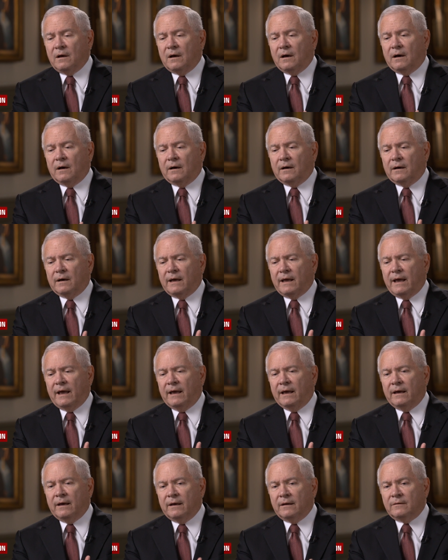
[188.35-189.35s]
uh,
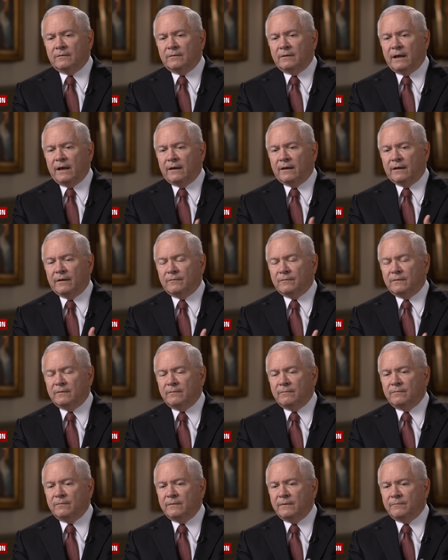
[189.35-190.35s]
and, and
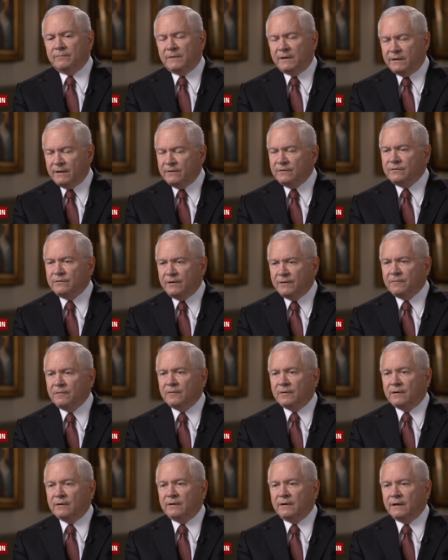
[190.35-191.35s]
that it's
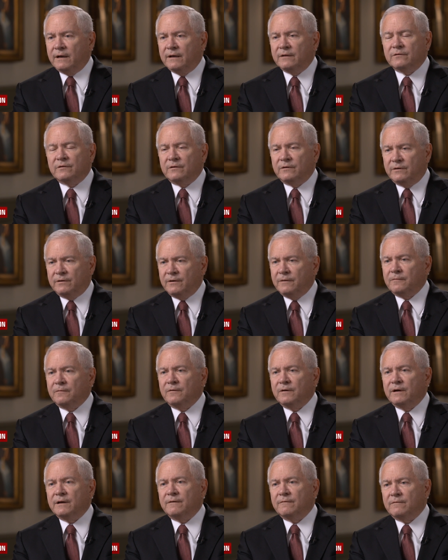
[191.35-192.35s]
different. It's a
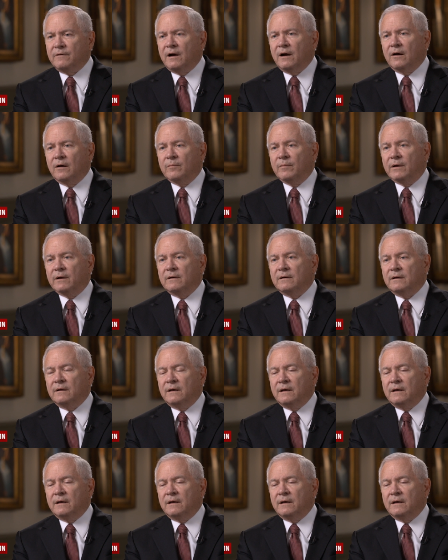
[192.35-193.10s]
different environment.